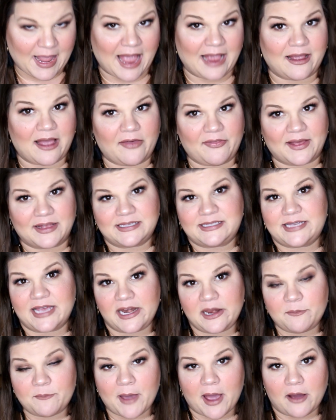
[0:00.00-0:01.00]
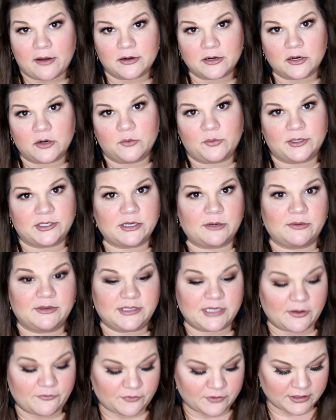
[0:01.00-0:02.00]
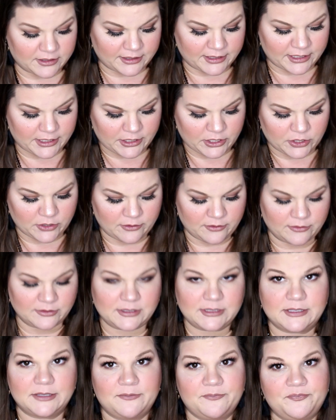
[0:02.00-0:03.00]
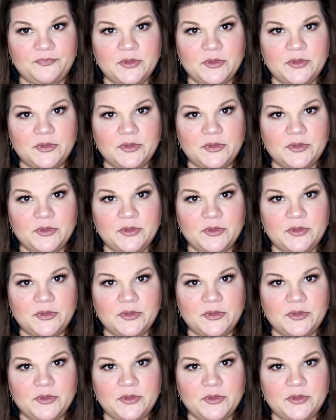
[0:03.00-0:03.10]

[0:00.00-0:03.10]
I got that setting powder, which I would definitely use.